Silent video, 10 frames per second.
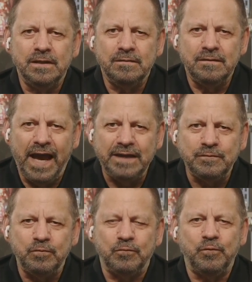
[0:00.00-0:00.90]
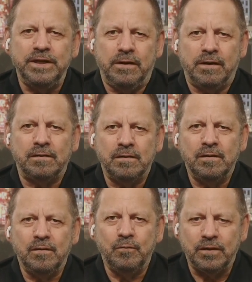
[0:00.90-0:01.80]
That's what we are.
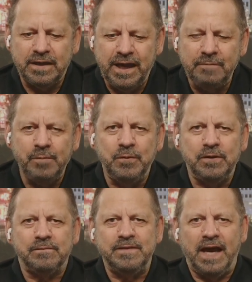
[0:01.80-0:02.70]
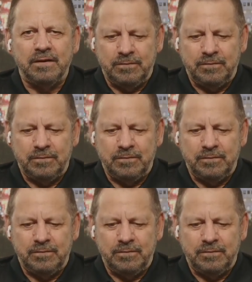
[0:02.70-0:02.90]
We're capable of not